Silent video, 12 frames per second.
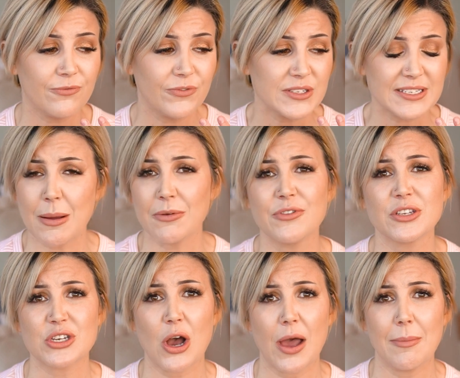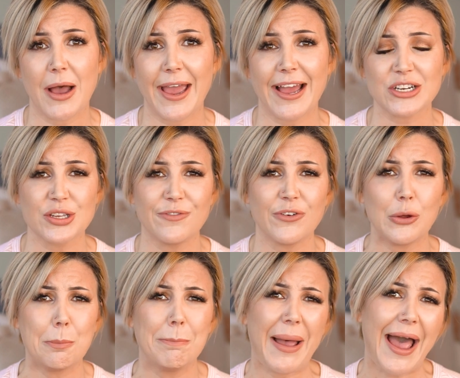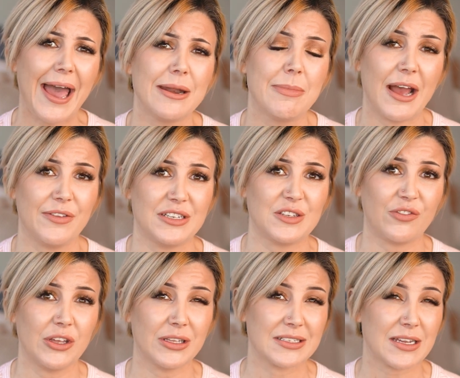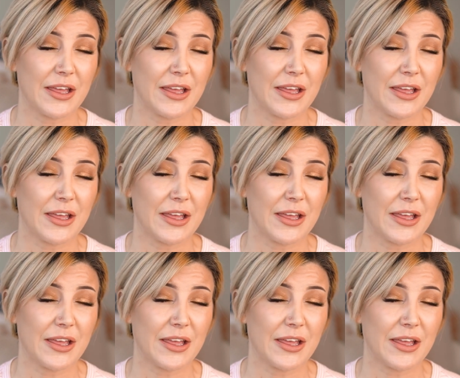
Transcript: for some of the time, I actually felt bad about these feelings.